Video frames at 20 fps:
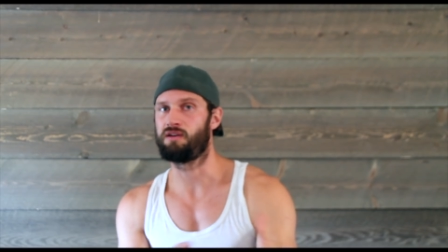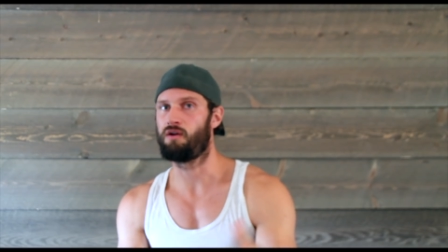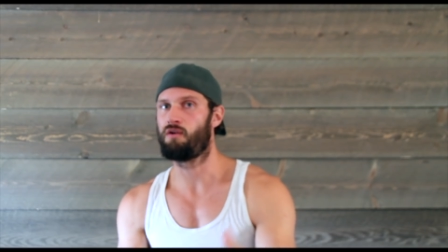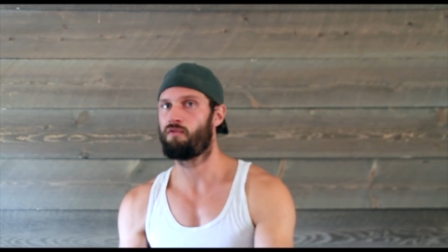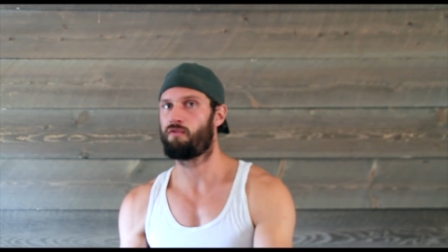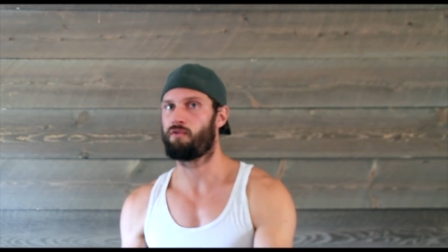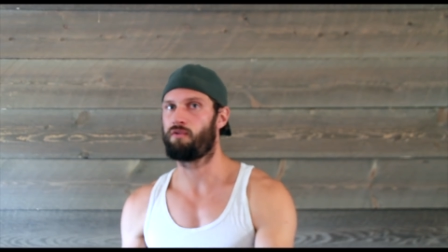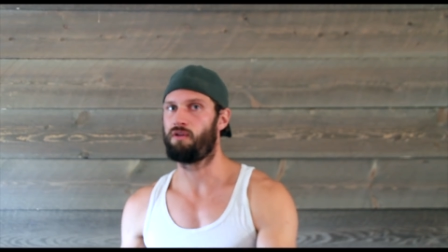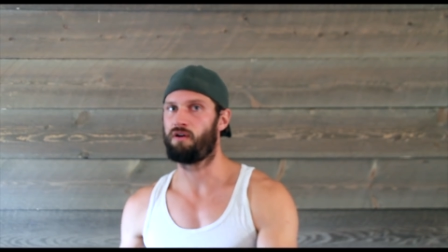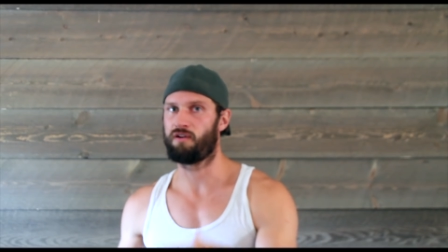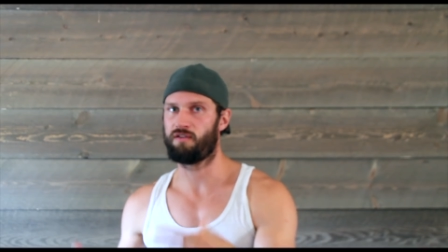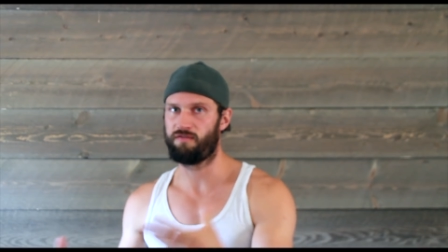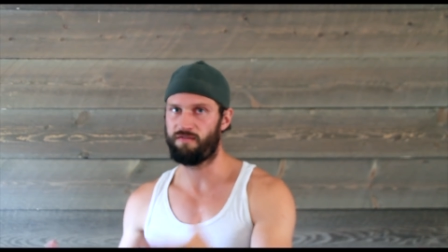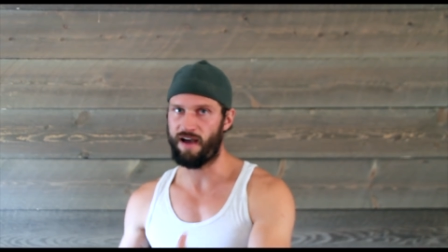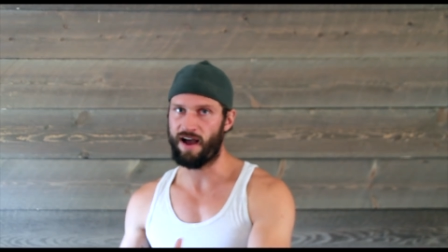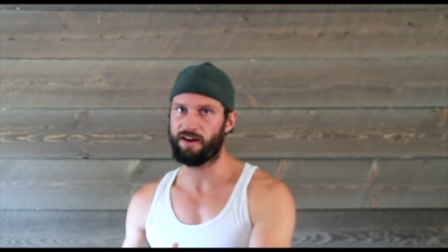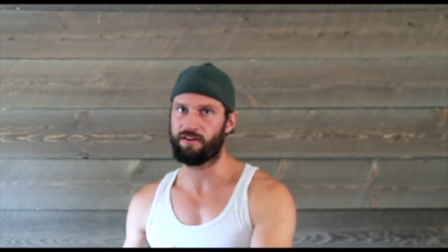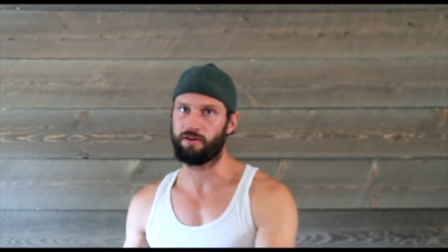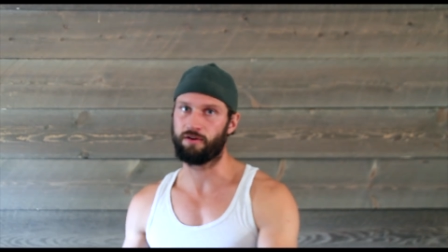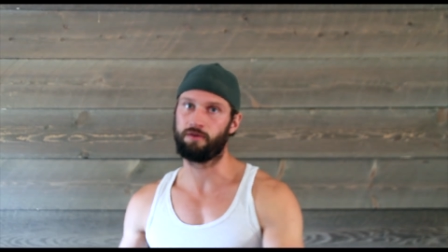overlooked
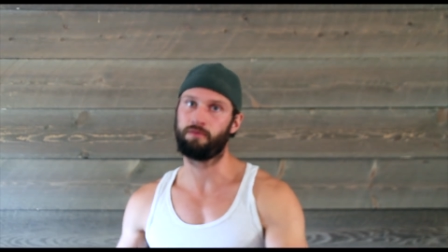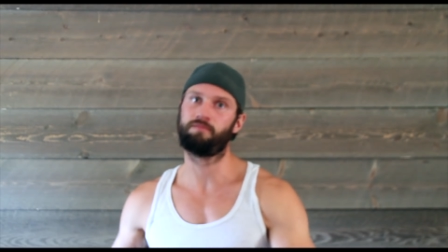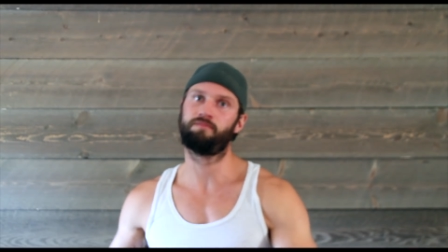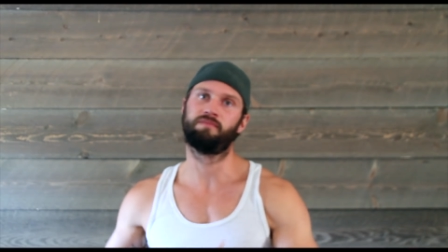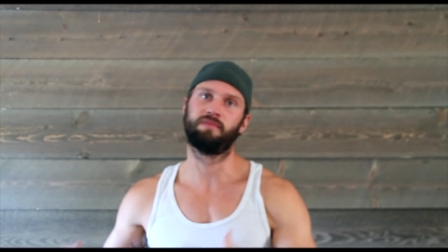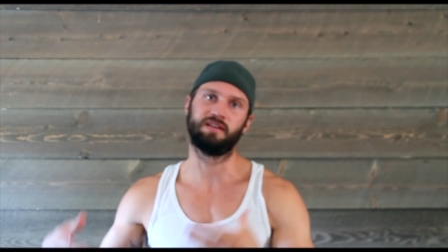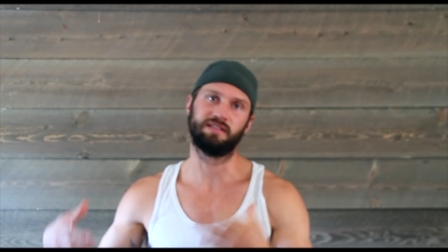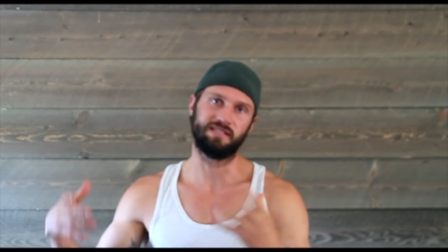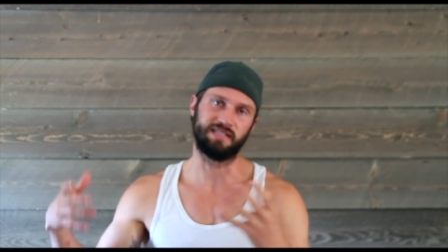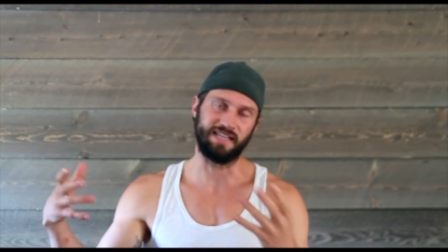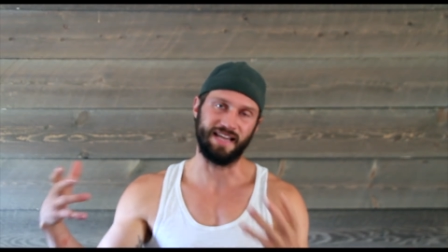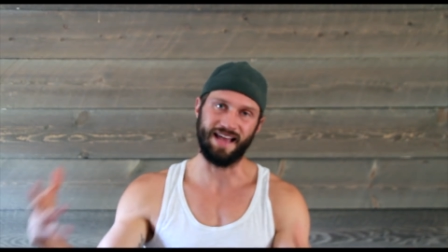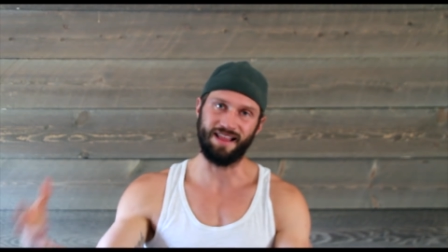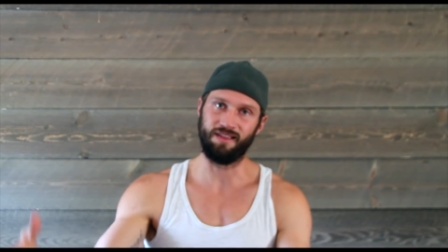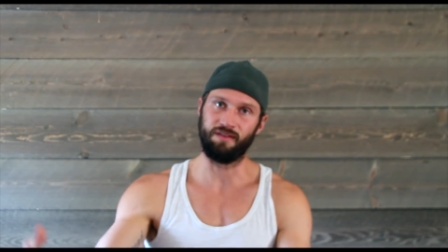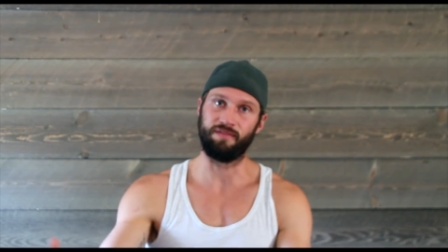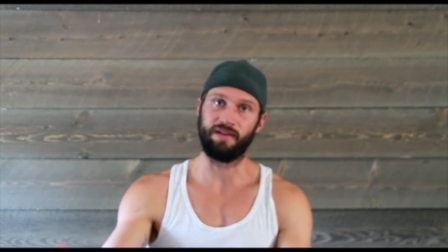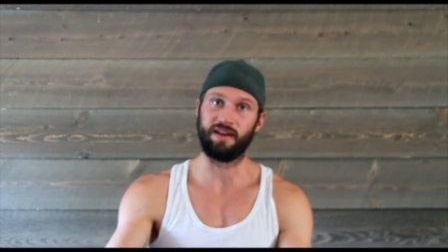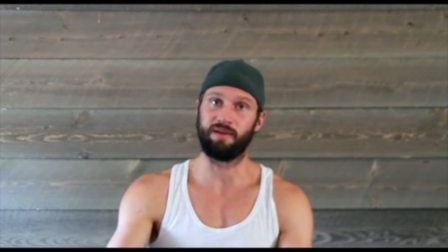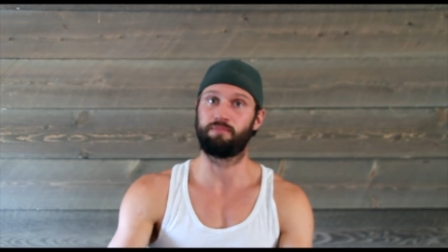factor is the
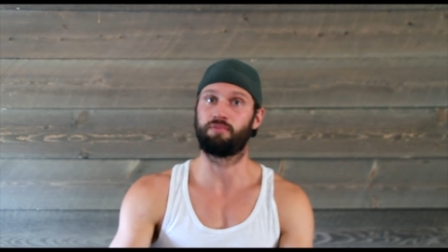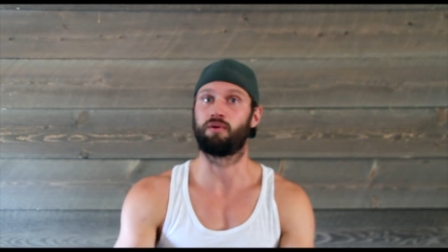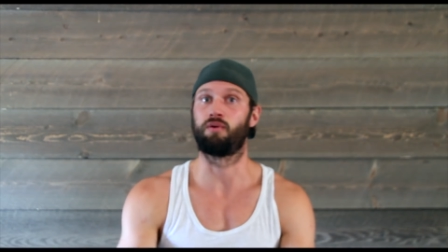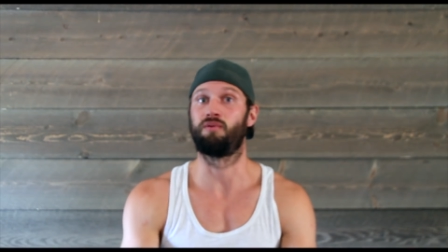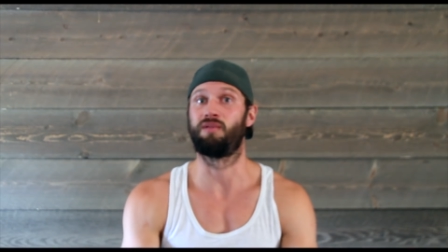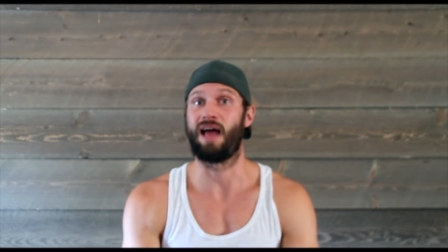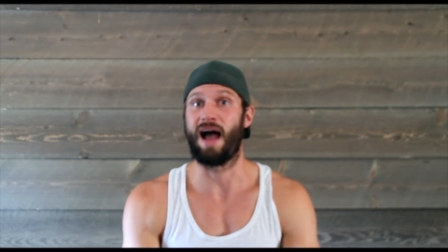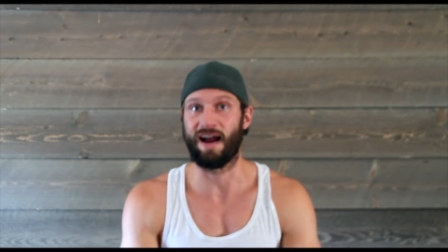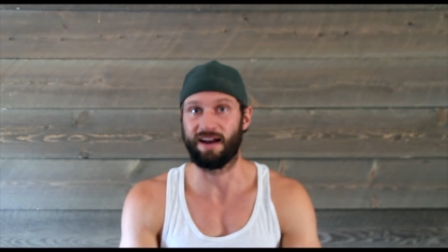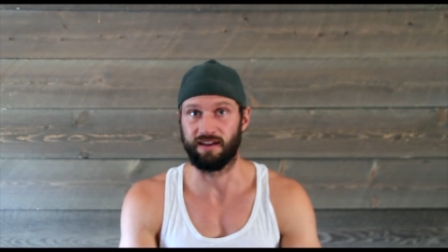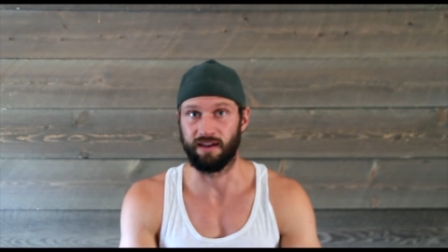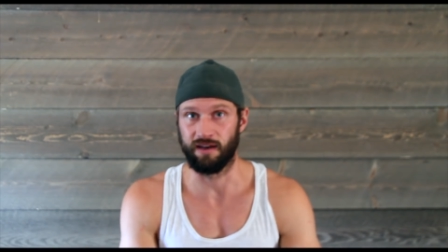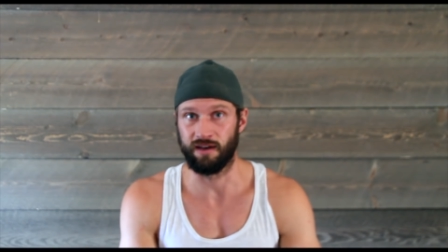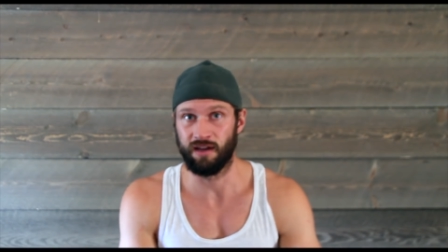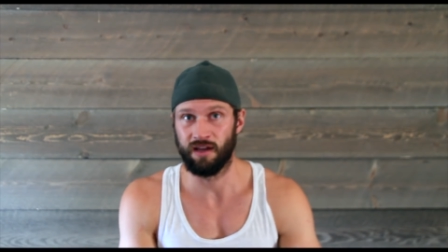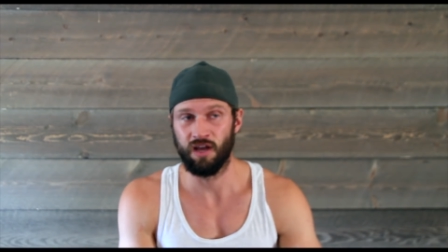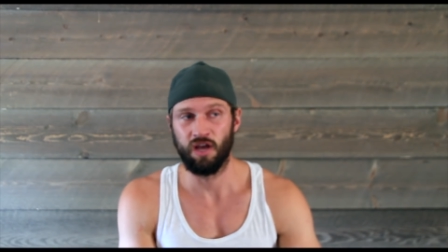elevated prolactin